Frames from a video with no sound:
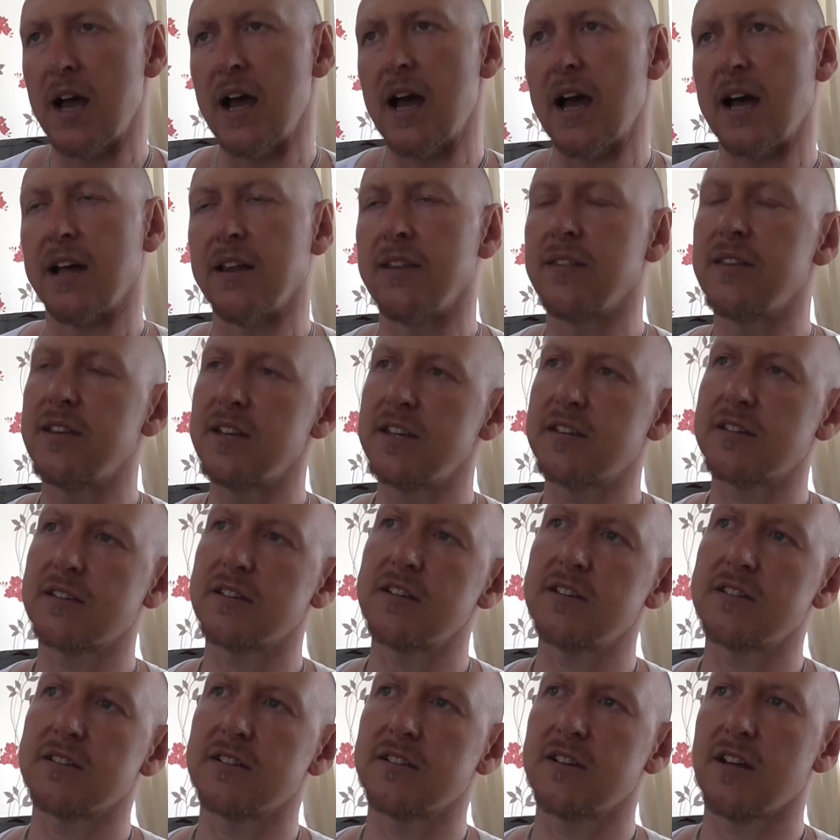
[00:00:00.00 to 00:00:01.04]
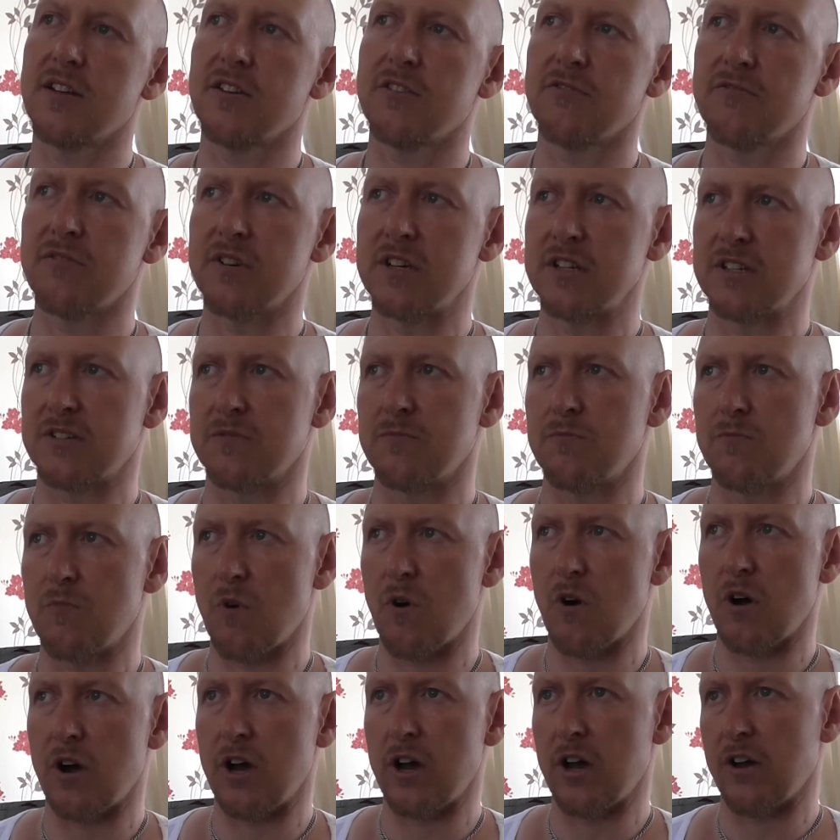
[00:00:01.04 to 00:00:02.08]
And this is another reason
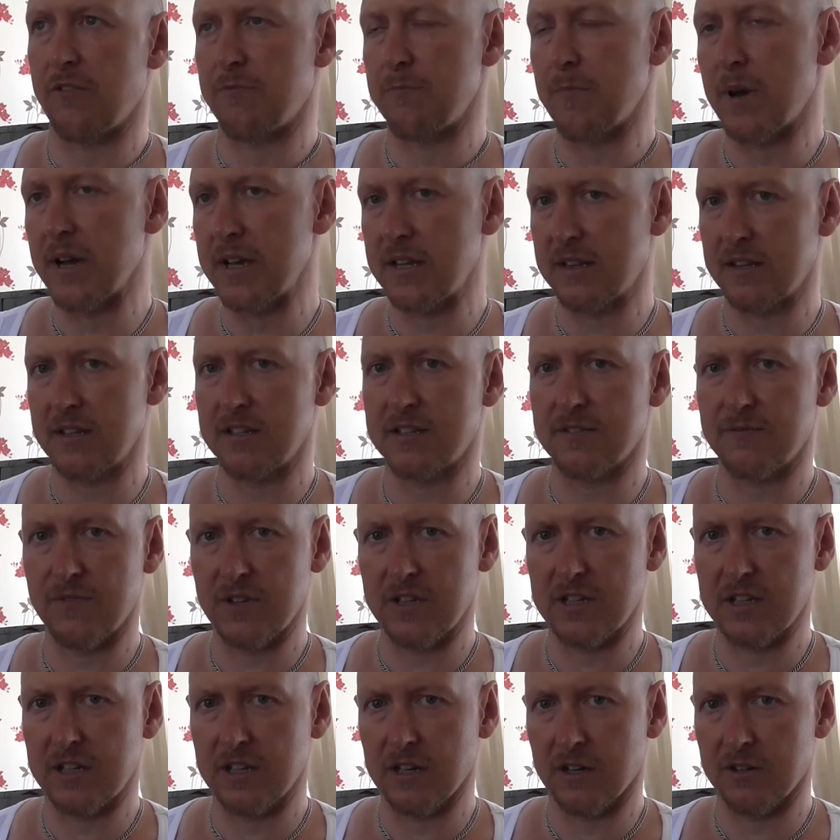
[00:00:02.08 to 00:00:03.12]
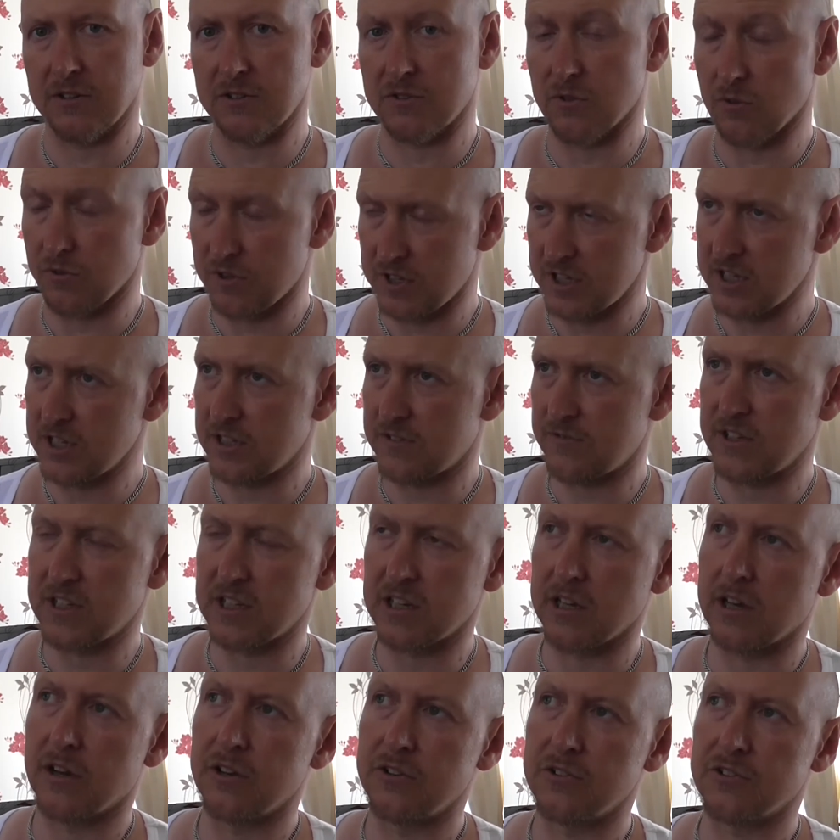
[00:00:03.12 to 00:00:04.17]
why I've made these
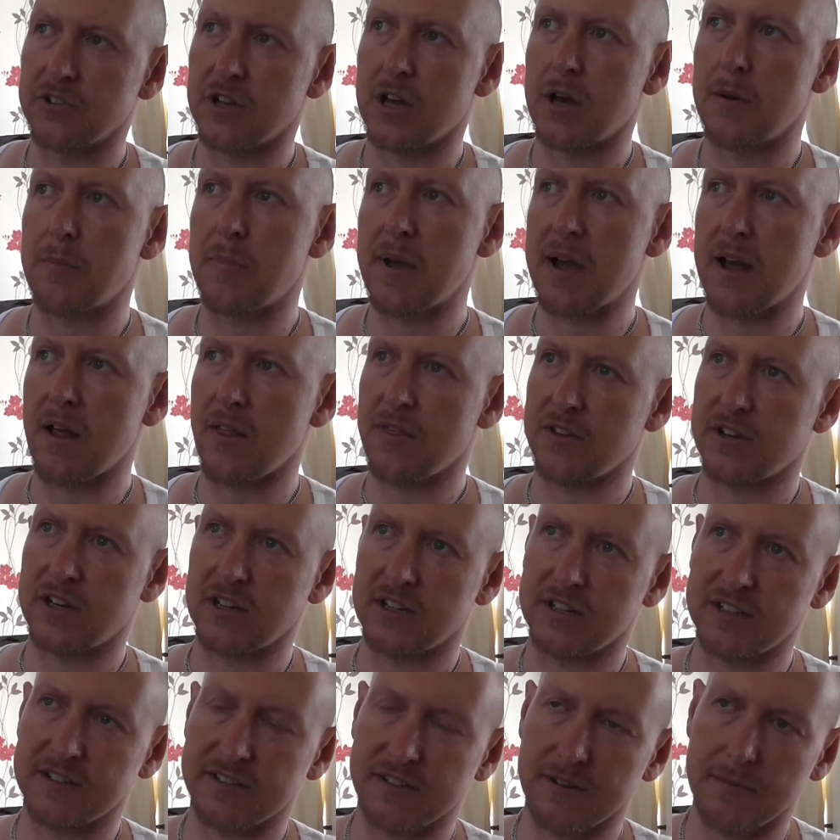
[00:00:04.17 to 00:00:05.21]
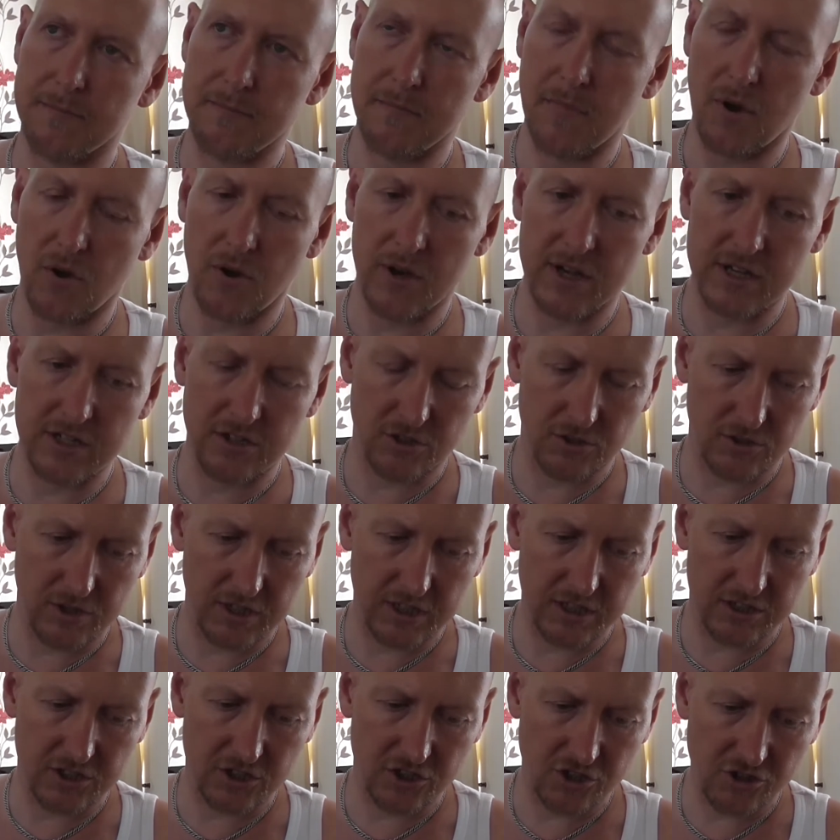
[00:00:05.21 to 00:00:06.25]
videos about that it is the mind you
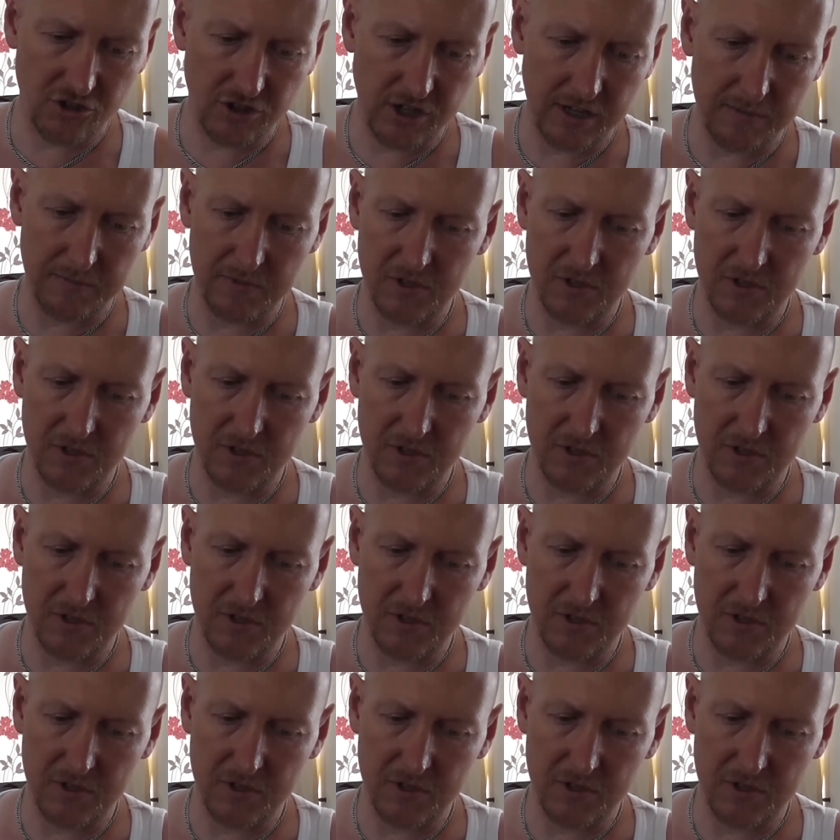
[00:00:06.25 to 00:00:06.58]
need to treat,